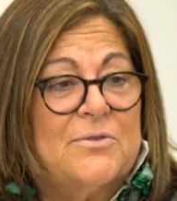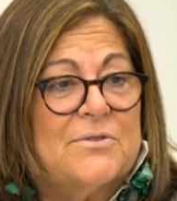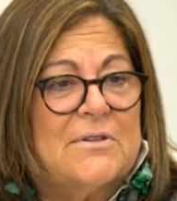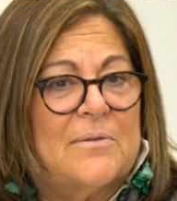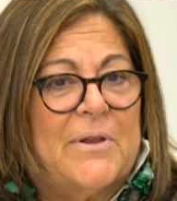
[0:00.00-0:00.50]

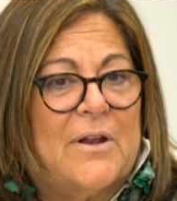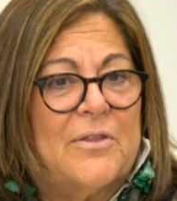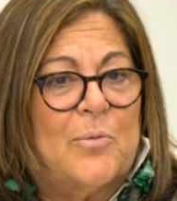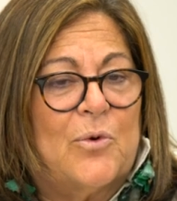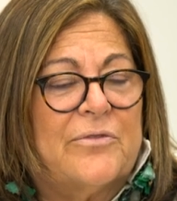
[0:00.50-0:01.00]
who's been on
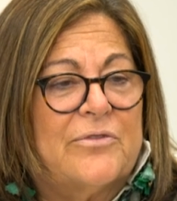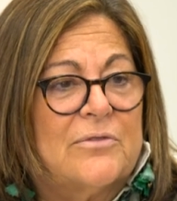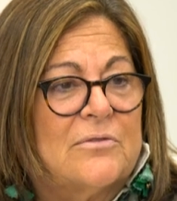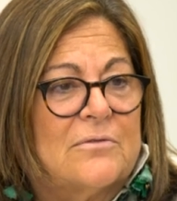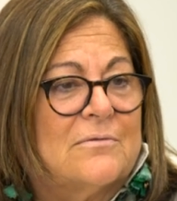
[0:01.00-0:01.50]
the board for
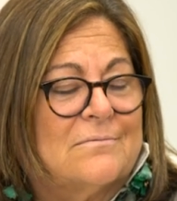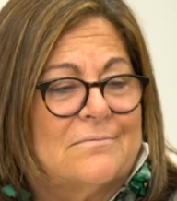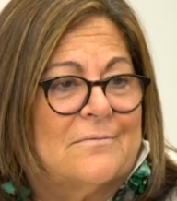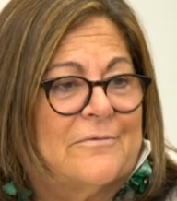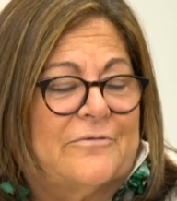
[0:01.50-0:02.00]

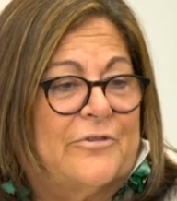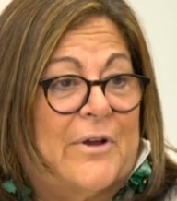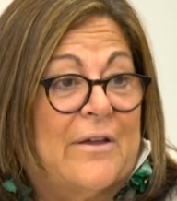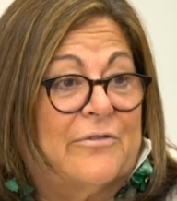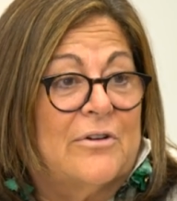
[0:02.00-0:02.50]

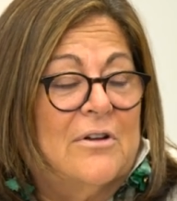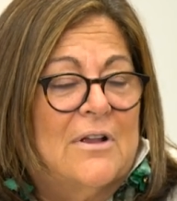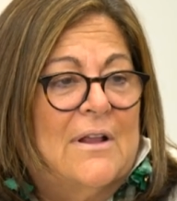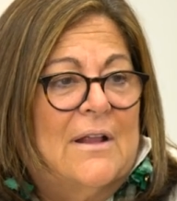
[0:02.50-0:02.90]
forever,